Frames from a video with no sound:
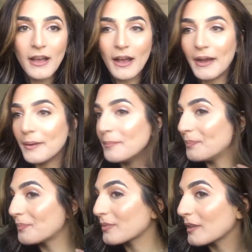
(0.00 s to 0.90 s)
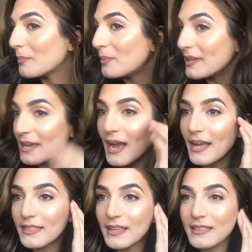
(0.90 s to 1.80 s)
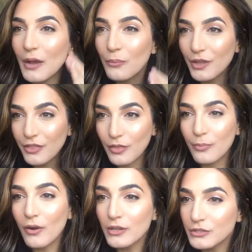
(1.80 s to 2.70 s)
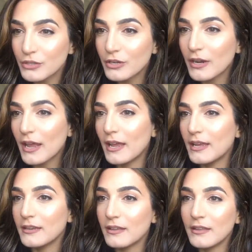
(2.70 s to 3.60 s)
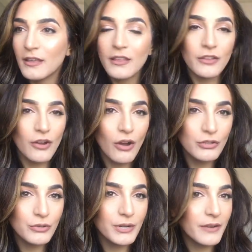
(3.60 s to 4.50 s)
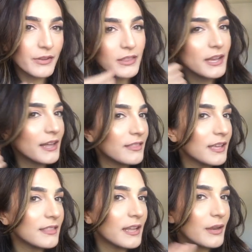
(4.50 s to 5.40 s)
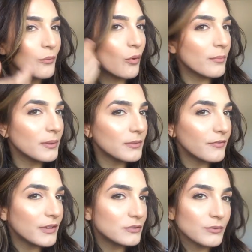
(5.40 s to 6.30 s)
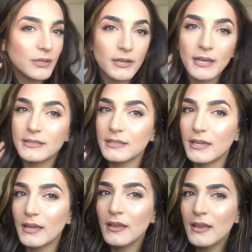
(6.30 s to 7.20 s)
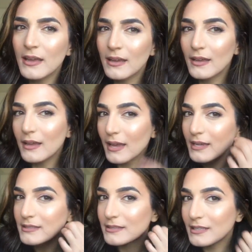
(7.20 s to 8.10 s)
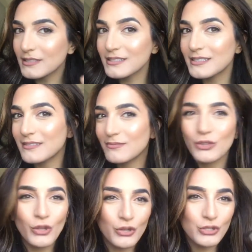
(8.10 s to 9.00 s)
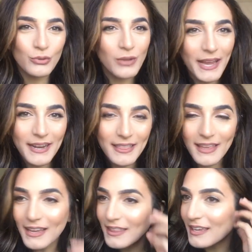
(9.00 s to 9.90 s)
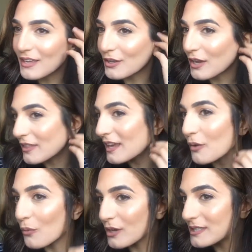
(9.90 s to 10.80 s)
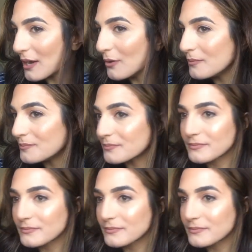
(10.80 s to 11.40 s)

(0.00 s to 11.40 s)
But yeah, I think that with the bronzer and the contour and everything, I think that it warmed up the face really nicely. It doesn't look too light, I think it worked out.